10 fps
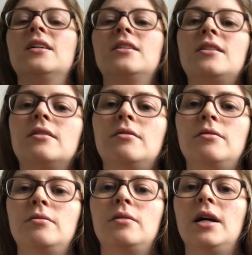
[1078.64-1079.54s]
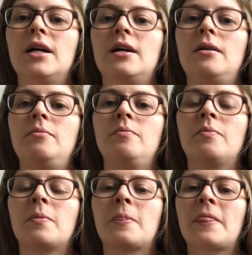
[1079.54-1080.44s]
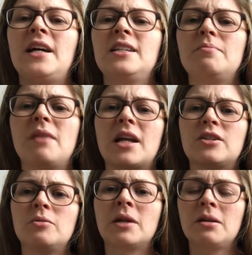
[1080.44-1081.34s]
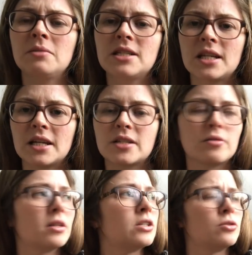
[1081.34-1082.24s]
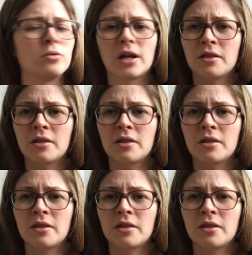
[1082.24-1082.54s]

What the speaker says: So, I didn't make too many mistakes on this yoke.